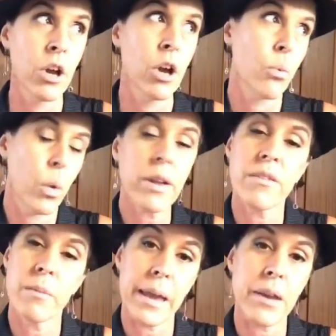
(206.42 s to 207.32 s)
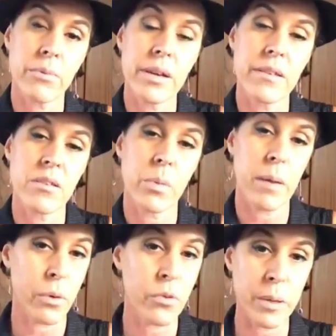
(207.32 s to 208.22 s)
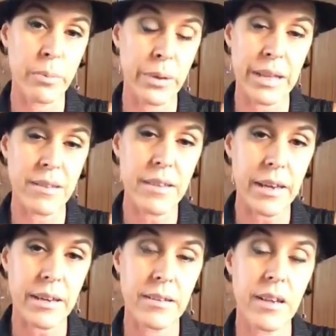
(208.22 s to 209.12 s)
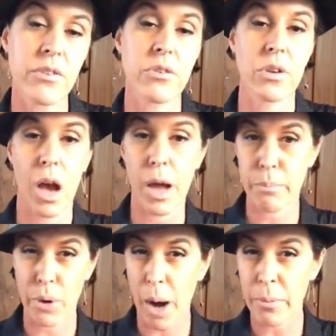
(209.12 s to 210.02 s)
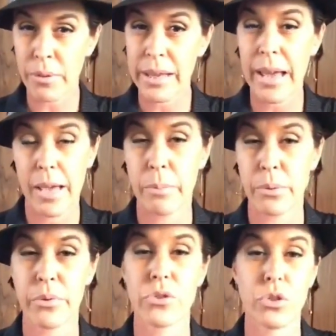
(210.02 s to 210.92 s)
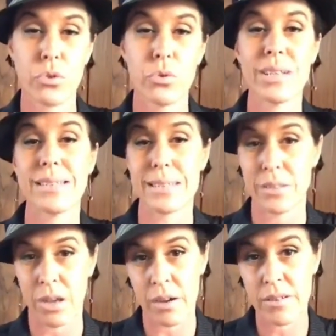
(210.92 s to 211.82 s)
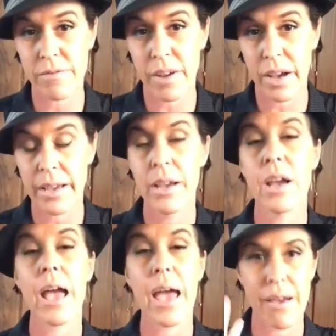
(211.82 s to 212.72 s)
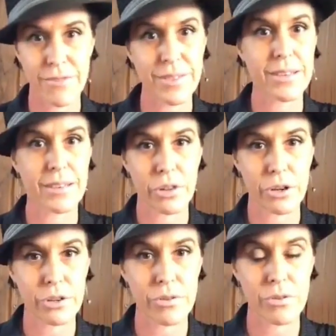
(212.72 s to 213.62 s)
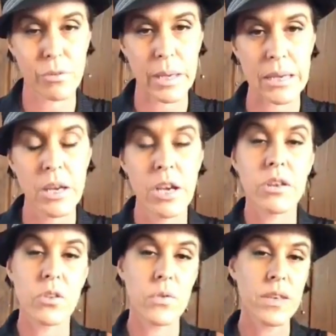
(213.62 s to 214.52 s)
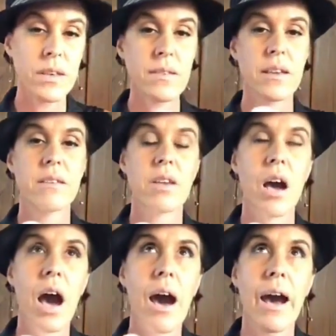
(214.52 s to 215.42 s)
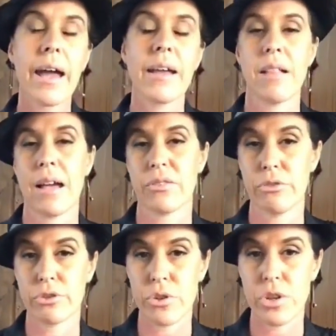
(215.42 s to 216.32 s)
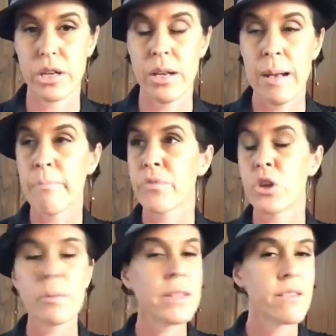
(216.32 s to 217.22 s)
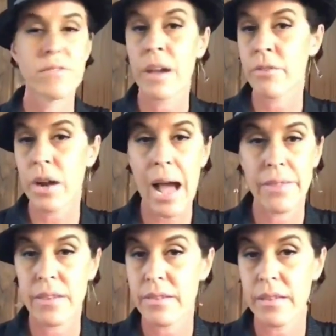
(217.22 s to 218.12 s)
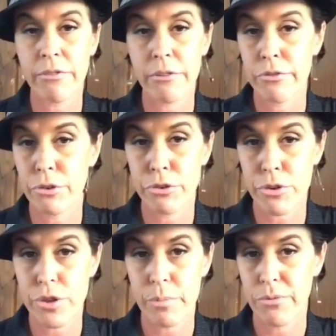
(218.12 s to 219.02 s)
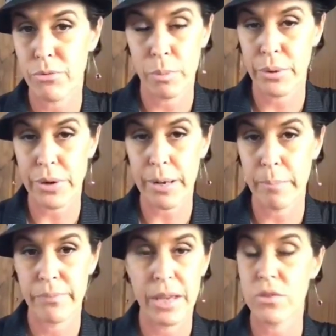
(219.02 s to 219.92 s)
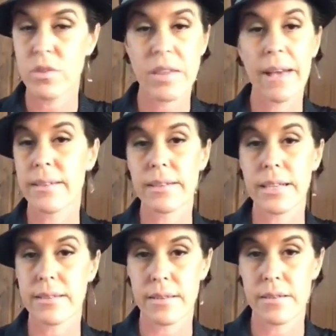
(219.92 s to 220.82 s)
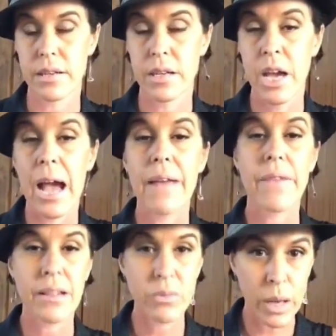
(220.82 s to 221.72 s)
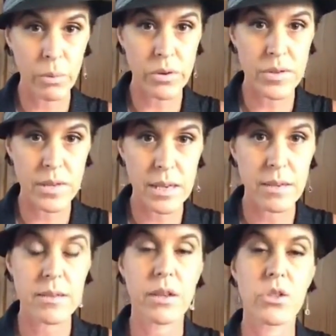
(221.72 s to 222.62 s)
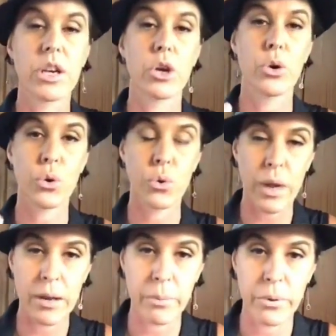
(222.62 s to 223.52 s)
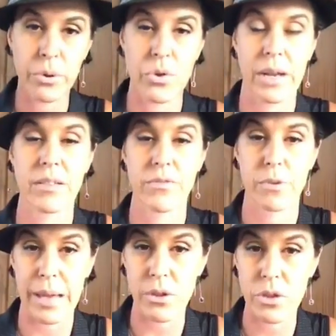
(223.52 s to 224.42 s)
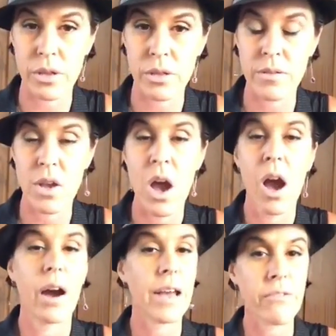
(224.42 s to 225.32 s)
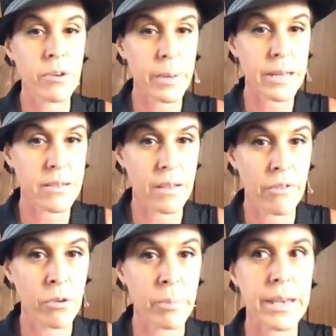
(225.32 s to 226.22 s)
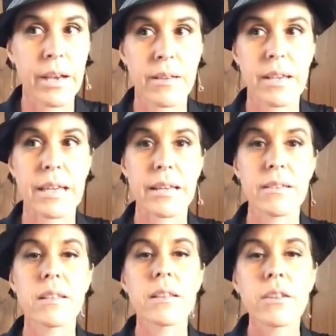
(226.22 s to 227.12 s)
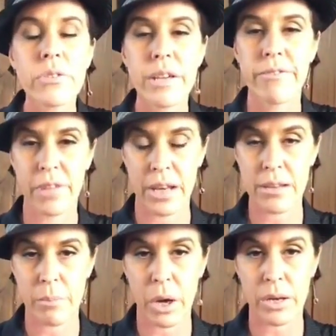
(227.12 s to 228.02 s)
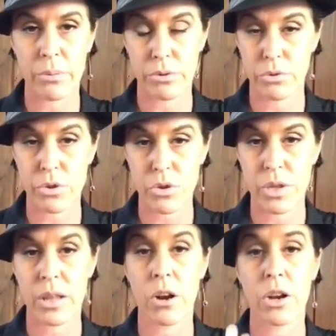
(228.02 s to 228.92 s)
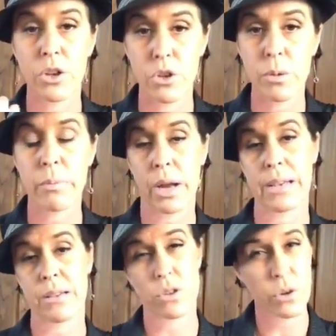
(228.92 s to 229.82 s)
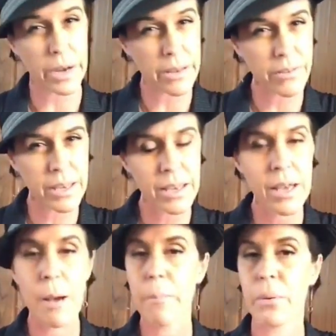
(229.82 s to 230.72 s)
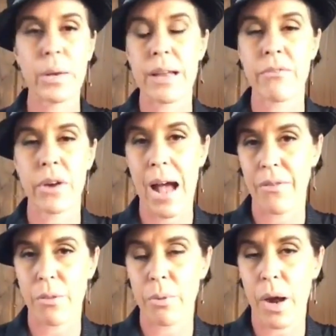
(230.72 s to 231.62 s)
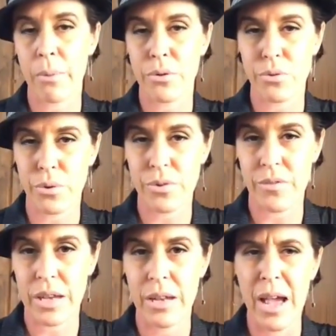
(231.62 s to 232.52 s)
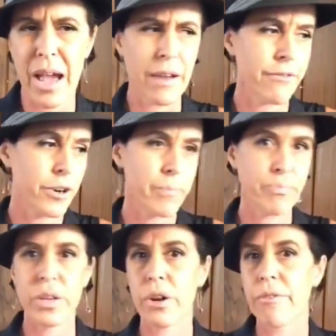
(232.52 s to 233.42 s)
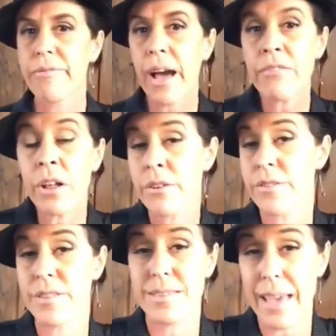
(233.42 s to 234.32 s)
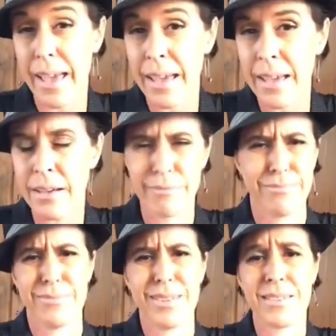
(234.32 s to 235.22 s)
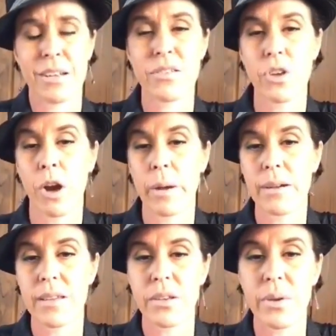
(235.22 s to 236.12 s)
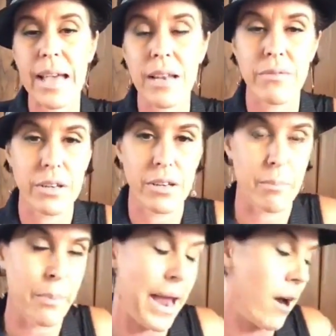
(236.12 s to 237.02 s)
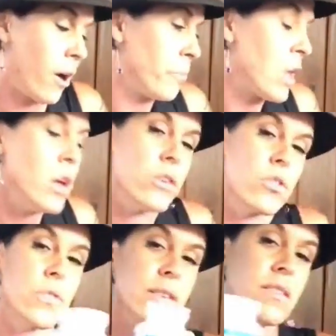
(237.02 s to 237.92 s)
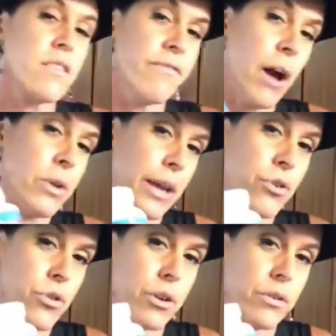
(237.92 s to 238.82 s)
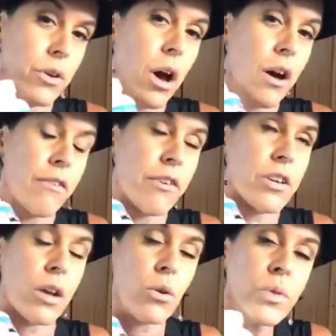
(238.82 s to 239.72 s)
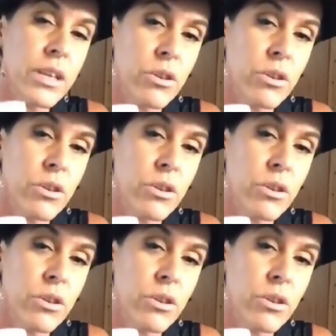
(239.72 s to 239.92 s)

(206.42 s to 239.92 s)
one of the main reasons why most people get sick, is because they're not properly able to detoxify everything that they're consuming. So this is high-class nutrition. Humans have never had this level of nutrition before Purium. It just hasn't existed. And that's why we're seeing such incredible transformations on everybody's level, because it is literally flooding the body with nutrition that our human body is craving, but we never had the proper source of it. And for, you know, $5 a day, it's less than a Starbucks. Like, you can't even compare. So this is the foundation of not only the